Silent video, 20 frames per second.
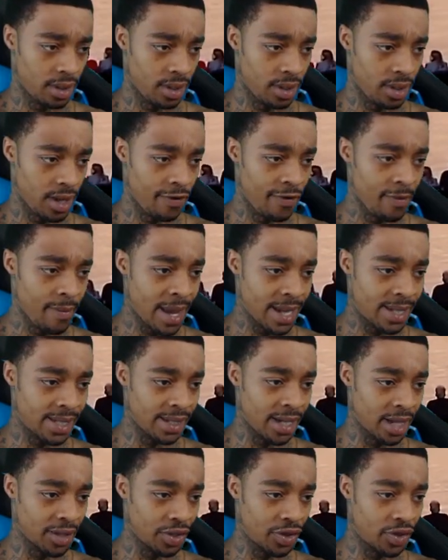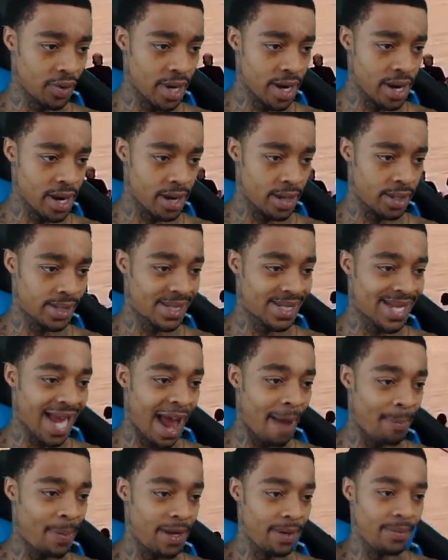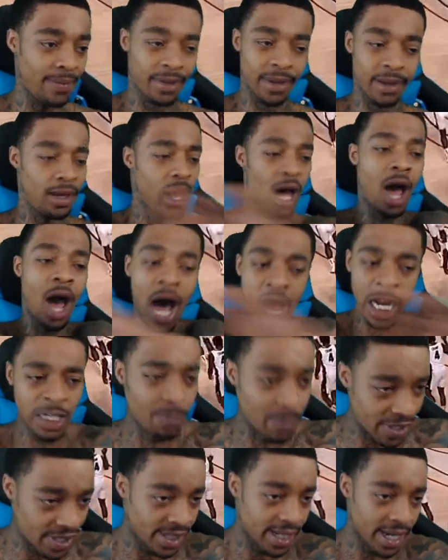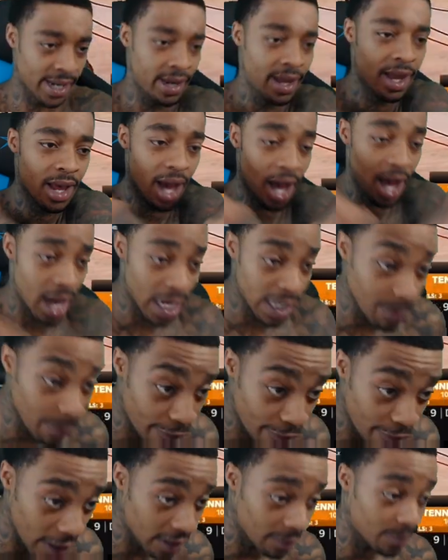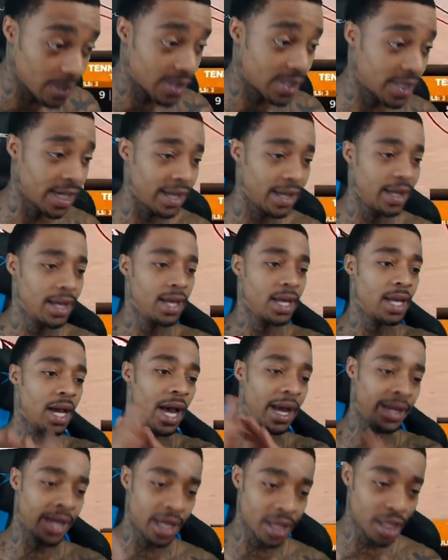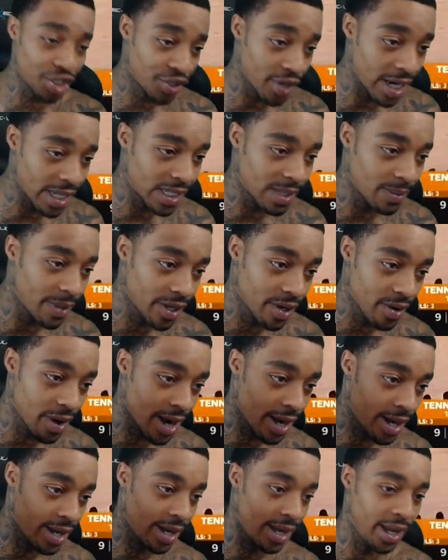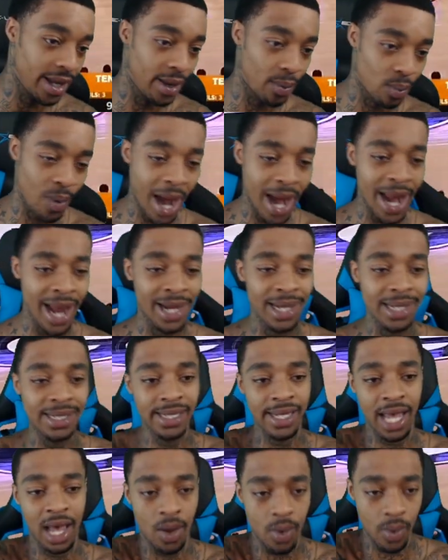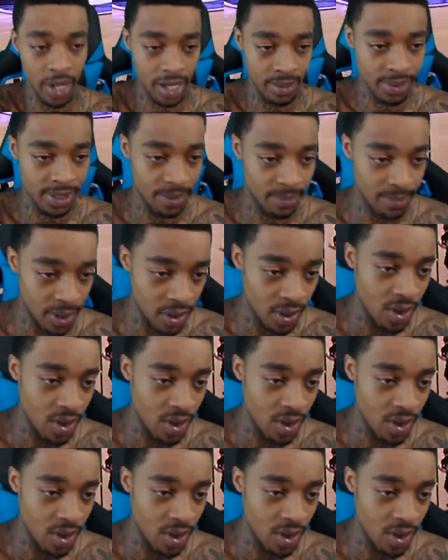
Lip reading: If he makes another 3 here, stop it. 100%. 100%. Another Tracy McGrady. Right-handed Zion Williamson, bro.